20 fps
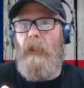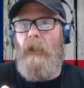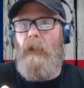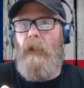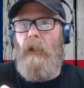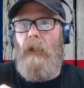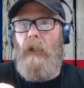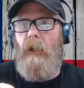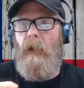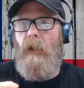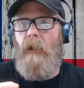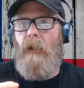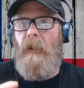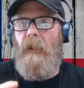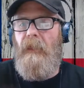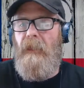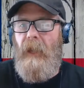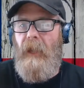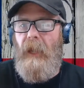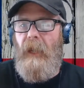
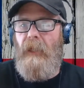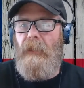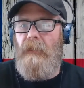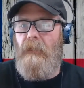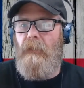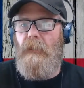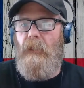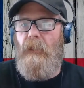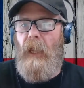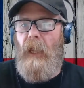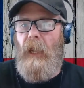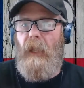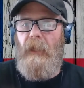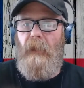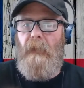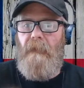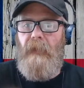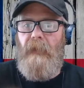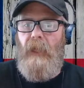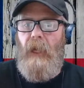that I
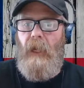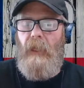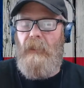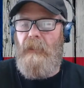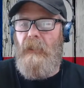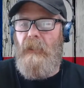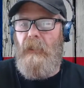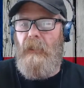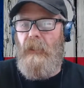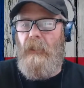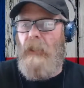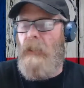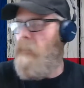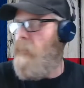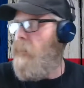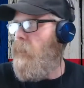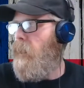have not sent yet.